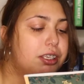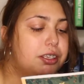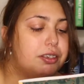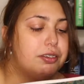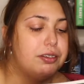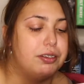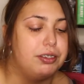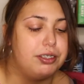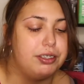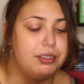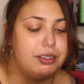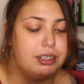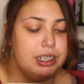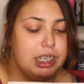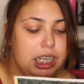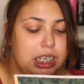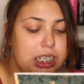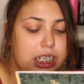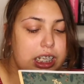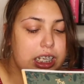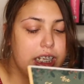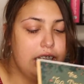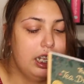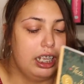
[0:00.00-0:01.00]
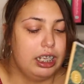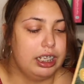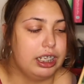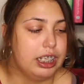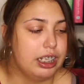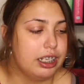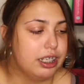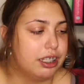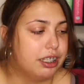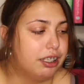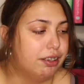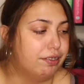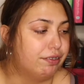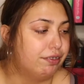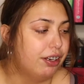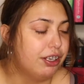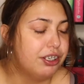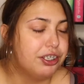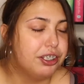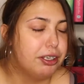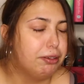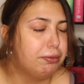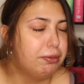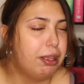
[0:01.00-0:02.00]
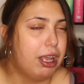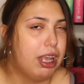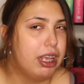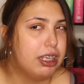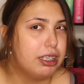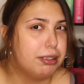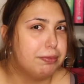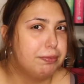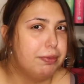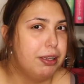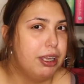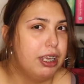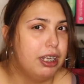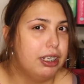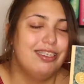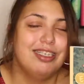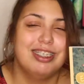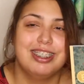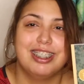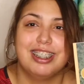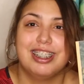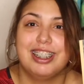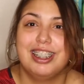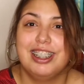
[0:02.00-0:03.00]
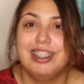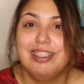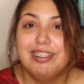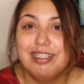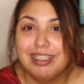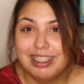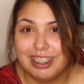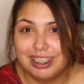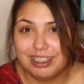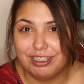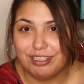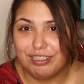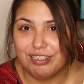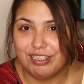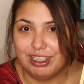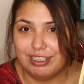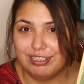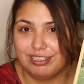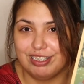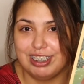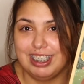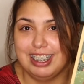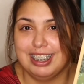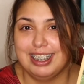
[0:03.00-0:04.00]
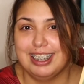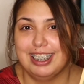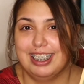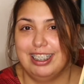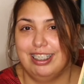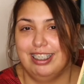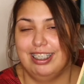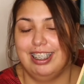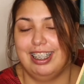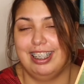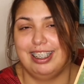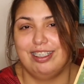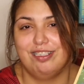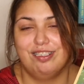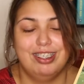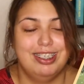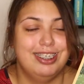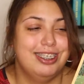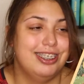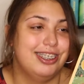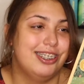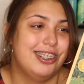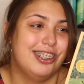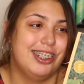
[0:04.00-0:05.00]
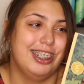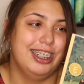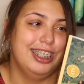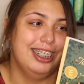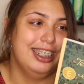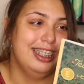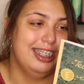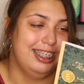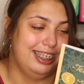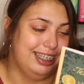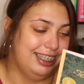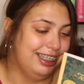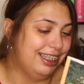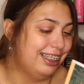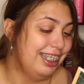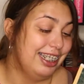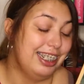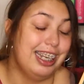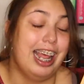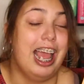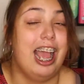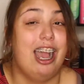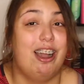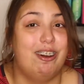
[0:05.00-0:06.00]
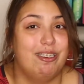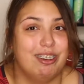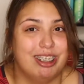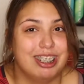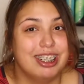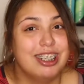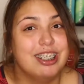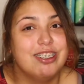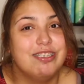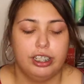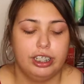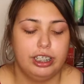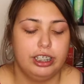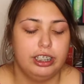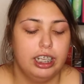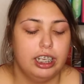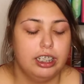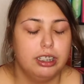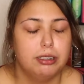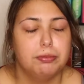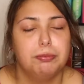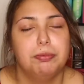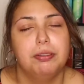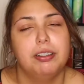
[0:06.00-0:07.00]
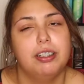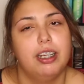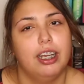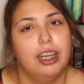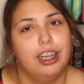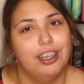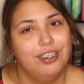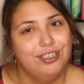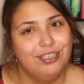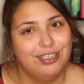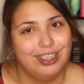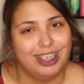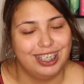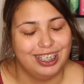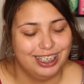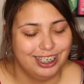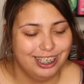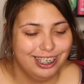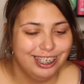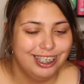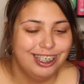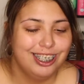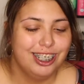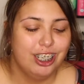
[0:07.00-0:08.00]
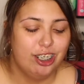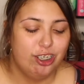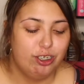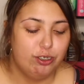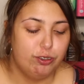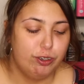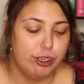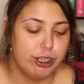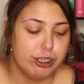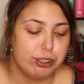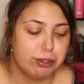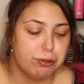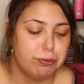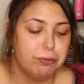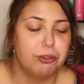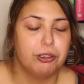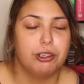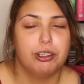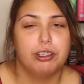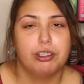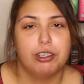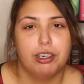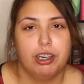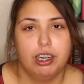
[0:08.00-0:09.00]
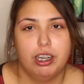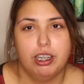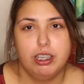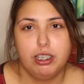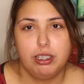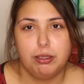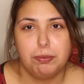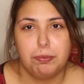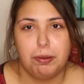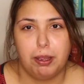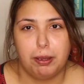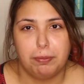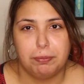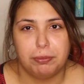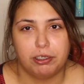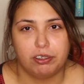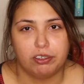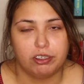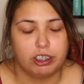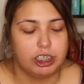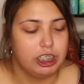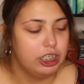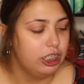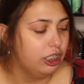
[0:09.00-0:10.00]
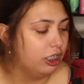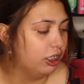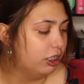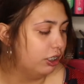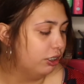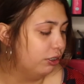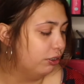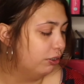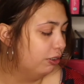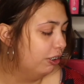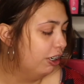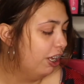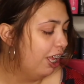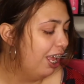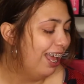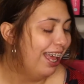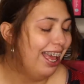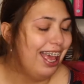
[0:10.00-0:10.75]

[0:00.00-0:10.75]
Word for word: you also kind of get the friendship aspect. It was a cute little fun read that I like finished in an hour. The next book I read was Warcross by Marie Lu.